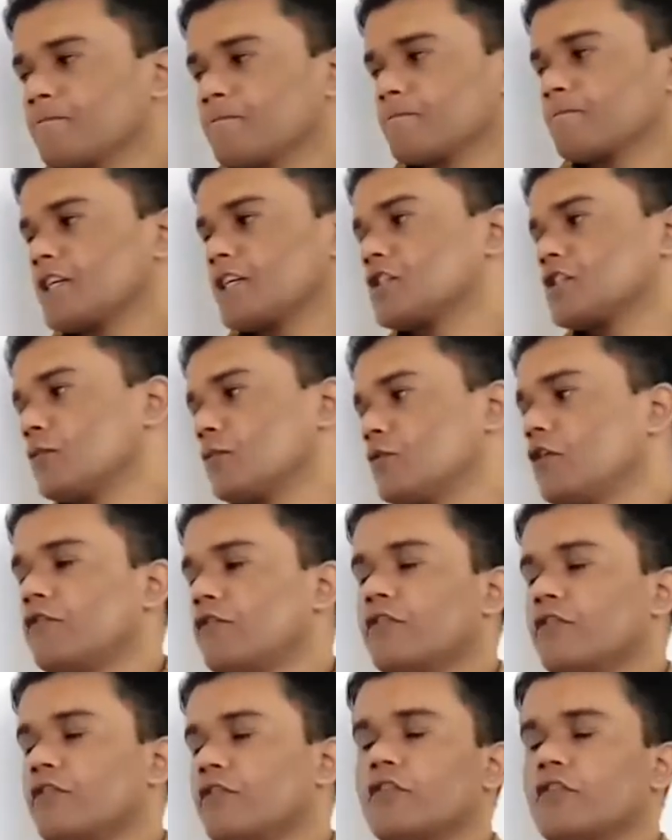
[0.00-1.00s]
Some of
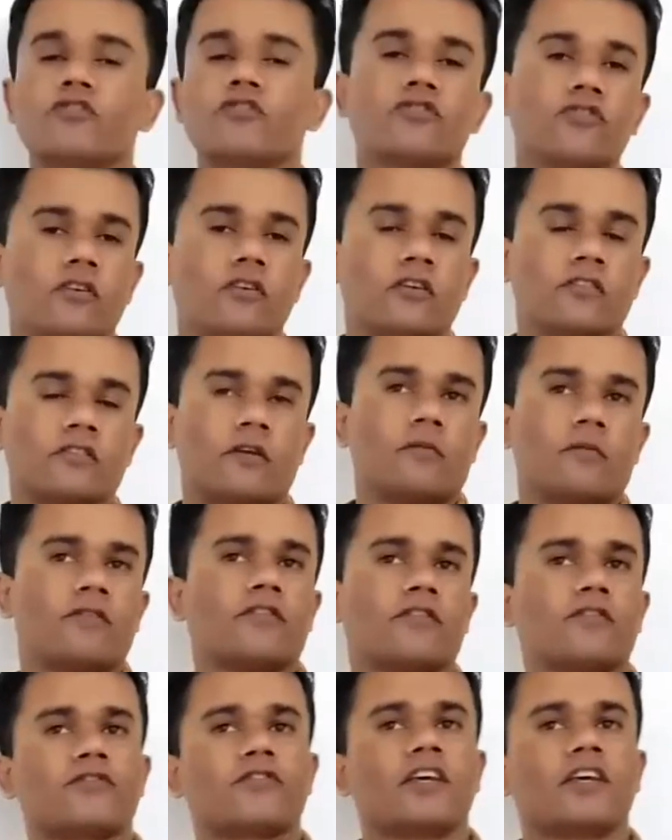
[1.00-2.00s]
you
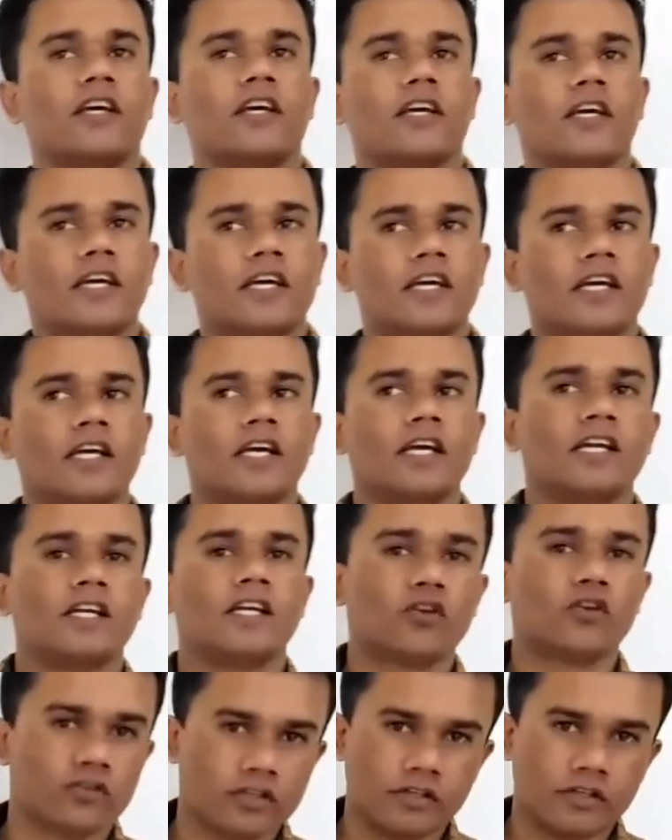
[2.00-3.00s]
say
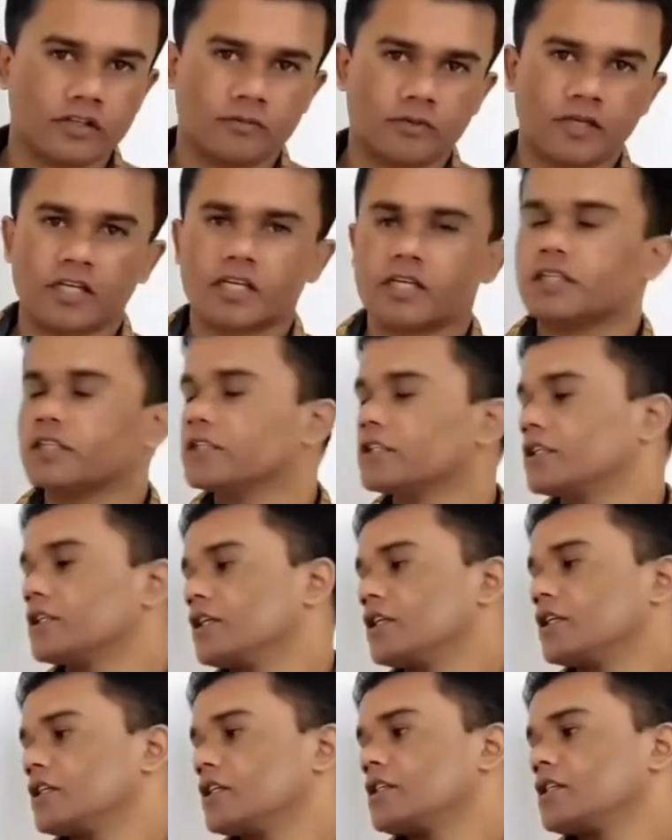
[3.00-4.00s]
endothermic.
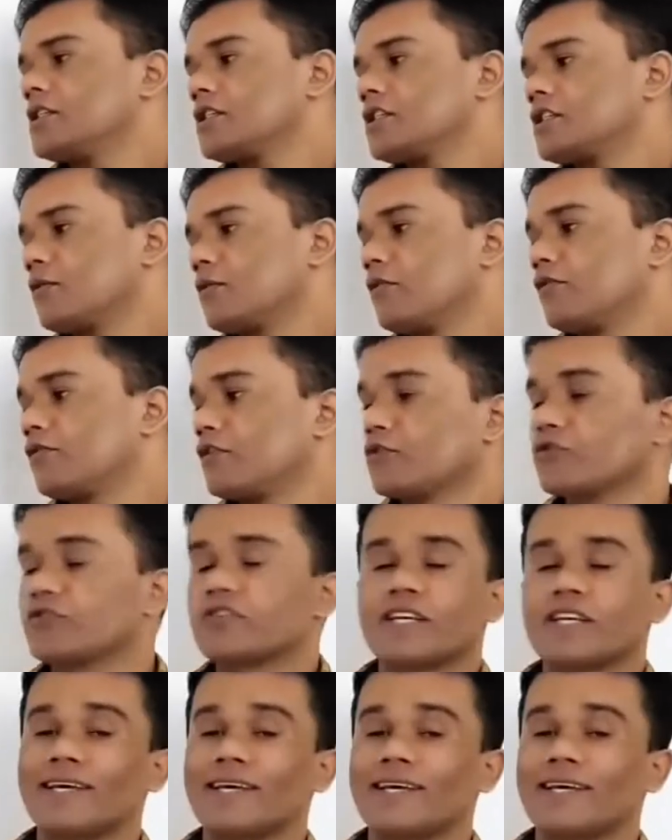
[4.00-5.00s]
Some of you
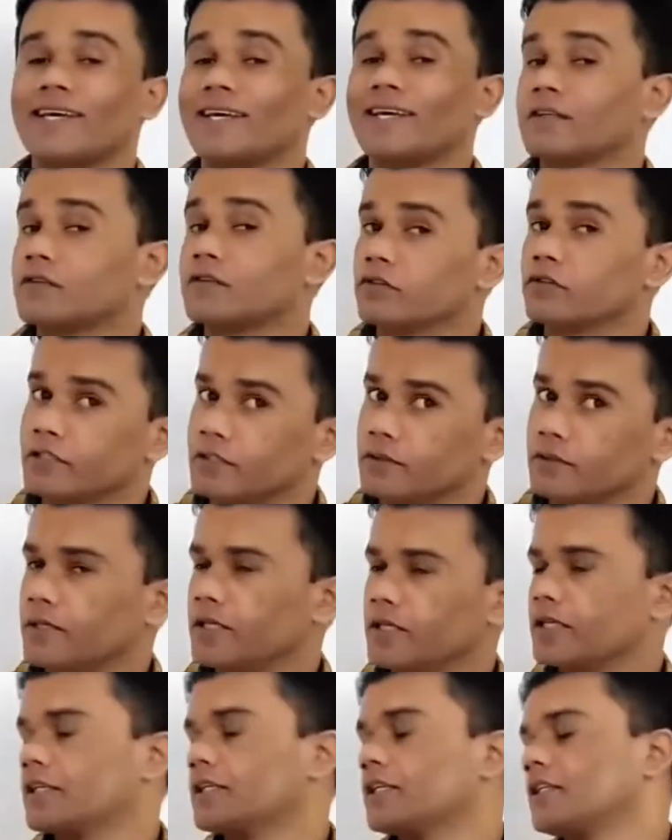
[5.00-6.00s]
say exothermic,
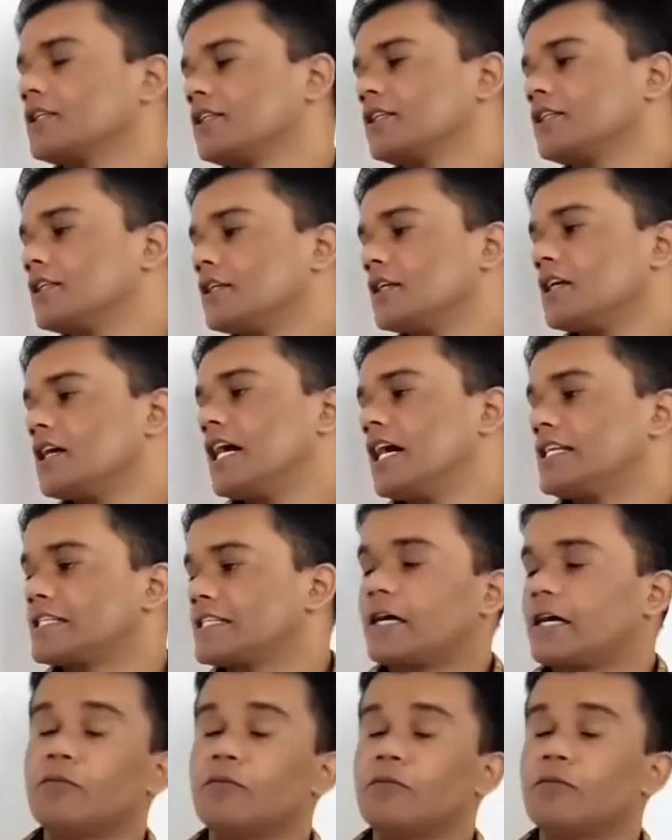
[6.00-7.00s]
and
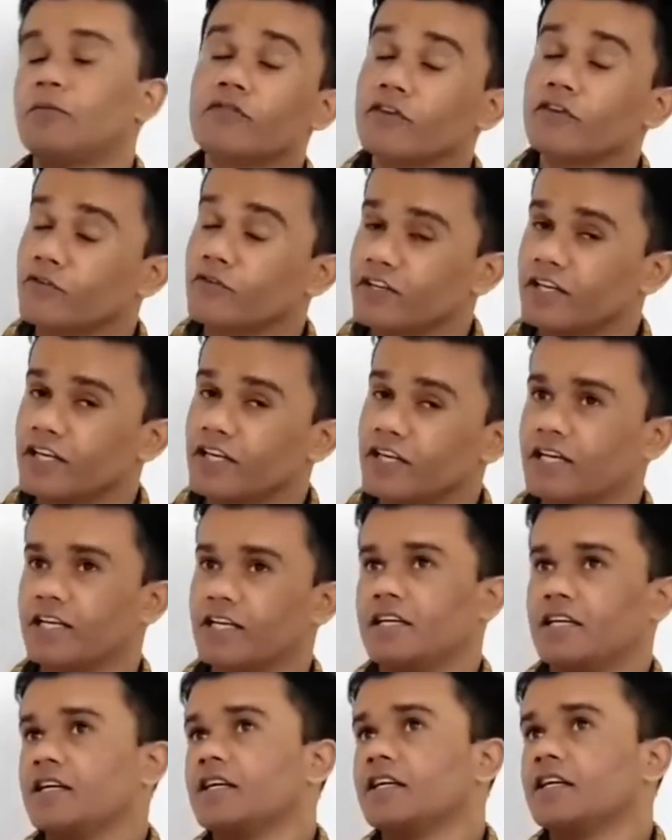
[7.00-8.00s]
some of you say
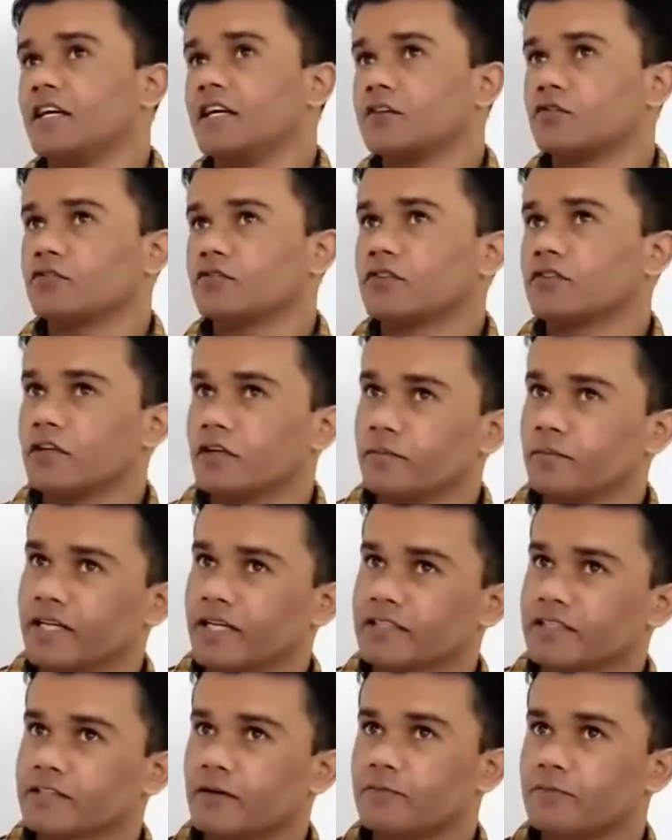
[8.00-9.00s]
exothermic,
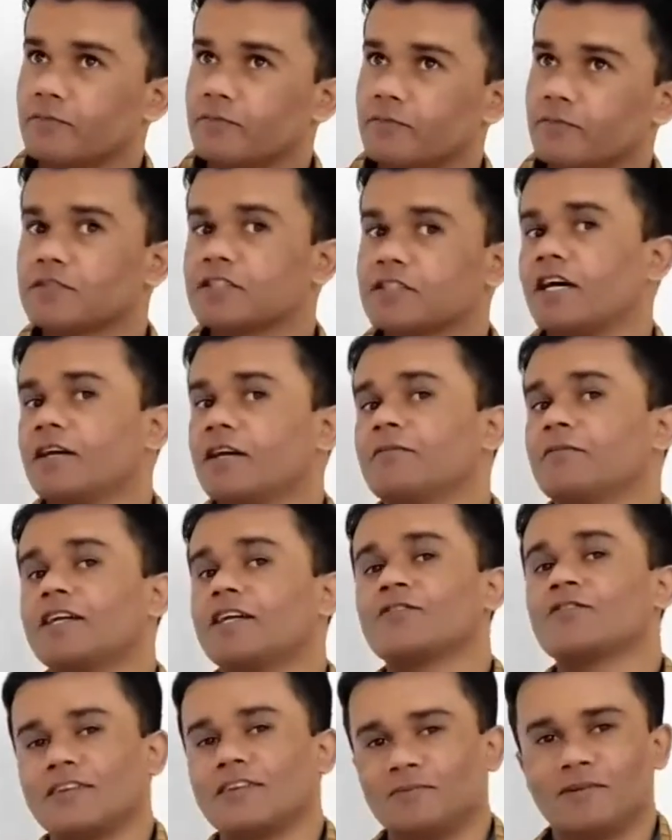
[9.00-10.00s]
sometime
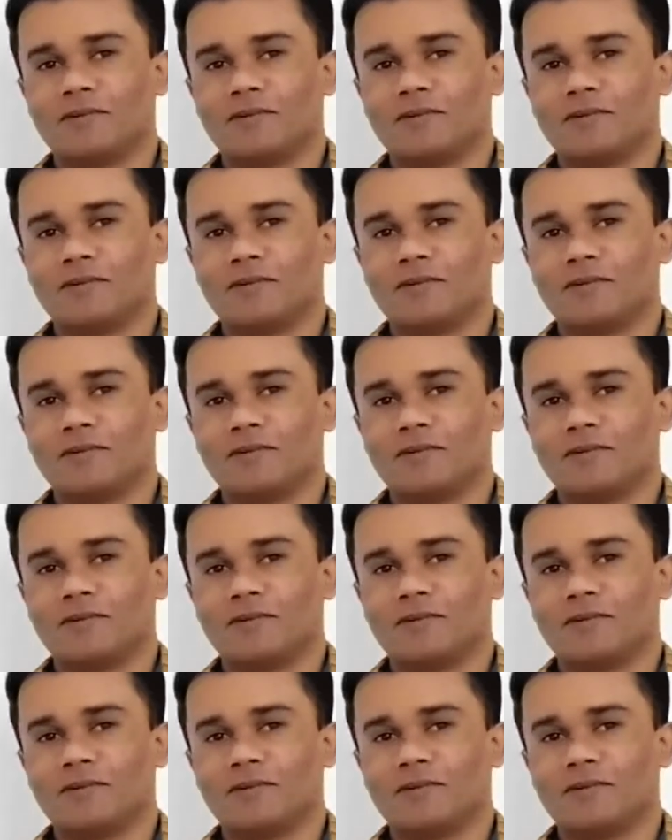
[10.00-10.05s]
endothermic.